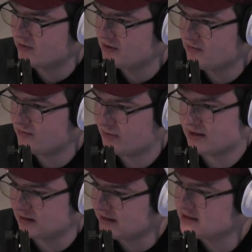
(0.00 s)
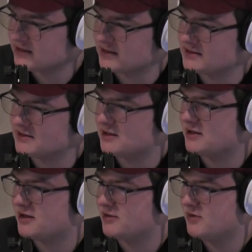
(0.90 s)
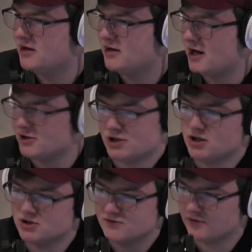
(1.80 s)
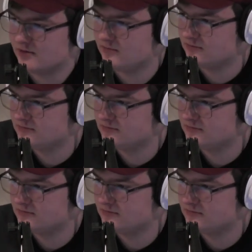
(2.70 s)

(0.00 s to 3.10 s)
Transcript: them, but at least it's a change from,